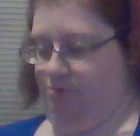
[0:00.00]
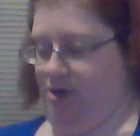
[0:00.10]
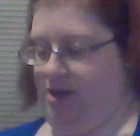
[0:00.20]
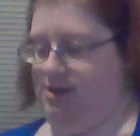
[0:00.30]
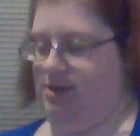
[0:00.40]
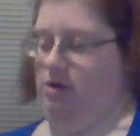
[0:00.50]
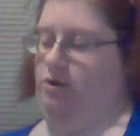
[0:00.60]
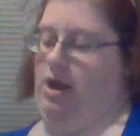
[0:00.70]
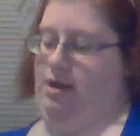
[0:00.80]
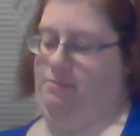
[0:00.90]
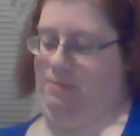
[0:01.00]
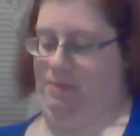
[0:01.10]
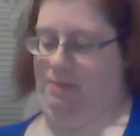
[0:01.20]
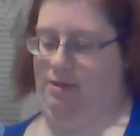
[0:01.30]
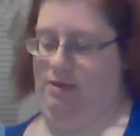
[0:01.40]
But okay.
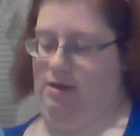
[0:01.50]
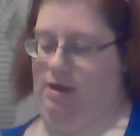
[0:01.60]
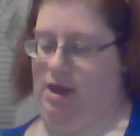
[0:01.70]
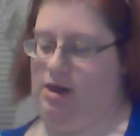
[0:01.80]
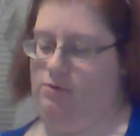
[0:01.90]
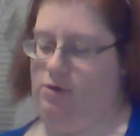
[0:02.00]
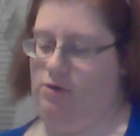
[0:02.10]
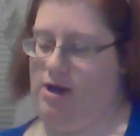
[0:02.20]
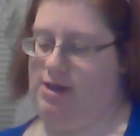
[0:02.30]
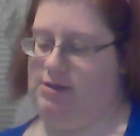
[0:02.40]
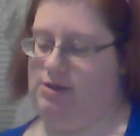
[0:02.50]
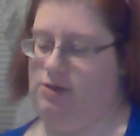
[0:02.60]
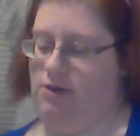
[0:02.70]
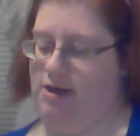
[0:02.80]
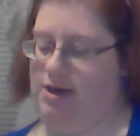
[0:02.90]
Any regrets in
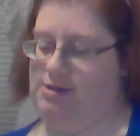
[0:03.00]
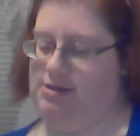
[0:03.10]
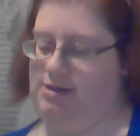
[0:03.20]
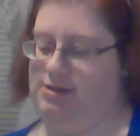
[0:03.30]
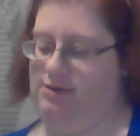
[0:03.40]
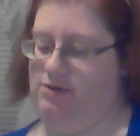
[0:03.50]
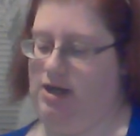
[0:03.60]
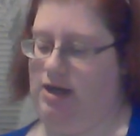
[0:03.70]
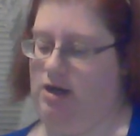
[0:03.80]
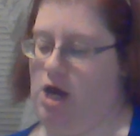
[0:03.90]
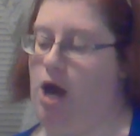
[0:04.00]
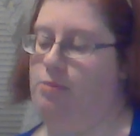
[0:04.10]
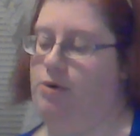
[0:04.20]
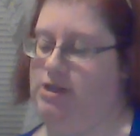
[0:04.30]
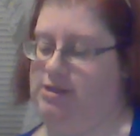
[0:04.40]
2017
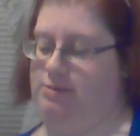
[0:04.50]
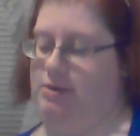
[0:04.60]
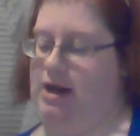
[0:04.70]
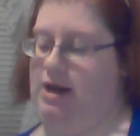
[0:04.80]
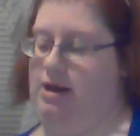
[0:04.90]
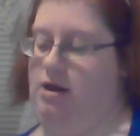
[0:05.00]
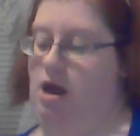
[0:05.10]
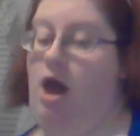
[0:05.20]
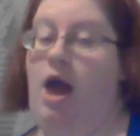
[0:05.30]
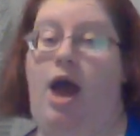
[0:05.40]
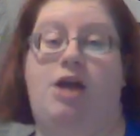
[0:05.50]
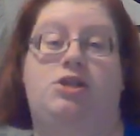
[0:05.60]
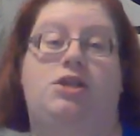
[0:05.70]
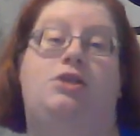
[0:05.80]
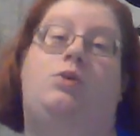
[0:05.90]
not participating in?
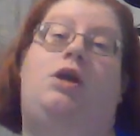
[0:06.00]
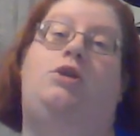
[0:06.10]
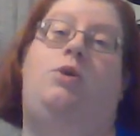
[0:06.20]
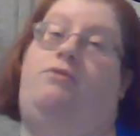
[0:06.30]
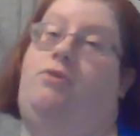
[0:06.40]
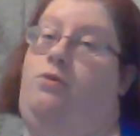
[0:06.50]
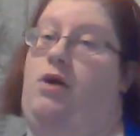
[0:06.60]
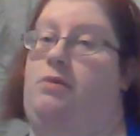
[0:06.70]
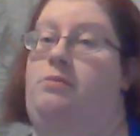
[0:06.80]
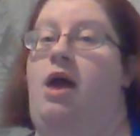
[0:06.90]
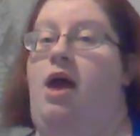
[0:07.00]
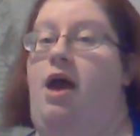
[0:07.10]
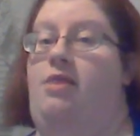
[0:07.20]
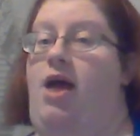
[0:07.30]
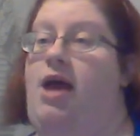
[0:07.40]
Actually, this one I do have a regret,
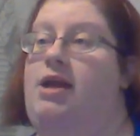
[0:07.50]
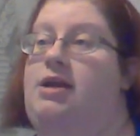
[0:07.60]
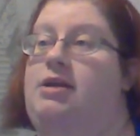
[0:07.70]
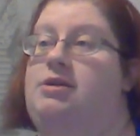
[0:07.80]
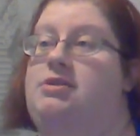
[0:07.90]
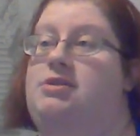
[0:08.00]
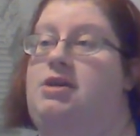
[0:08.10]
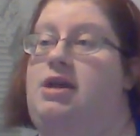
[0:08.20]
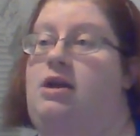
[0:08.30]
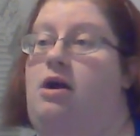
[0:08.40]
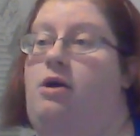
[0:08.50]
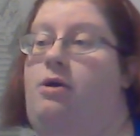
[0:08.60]
and that is the